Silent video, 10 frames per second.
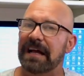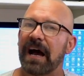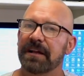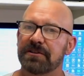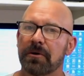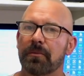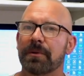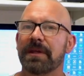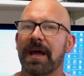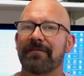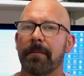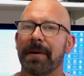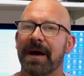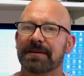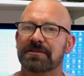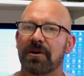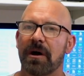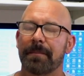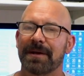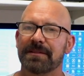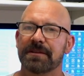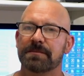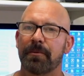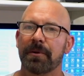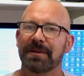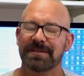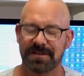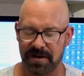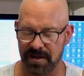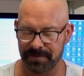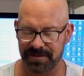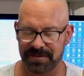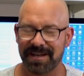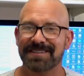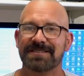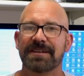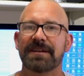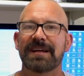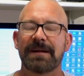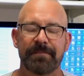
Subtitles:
I don't really have a backstop at this point in time to test it.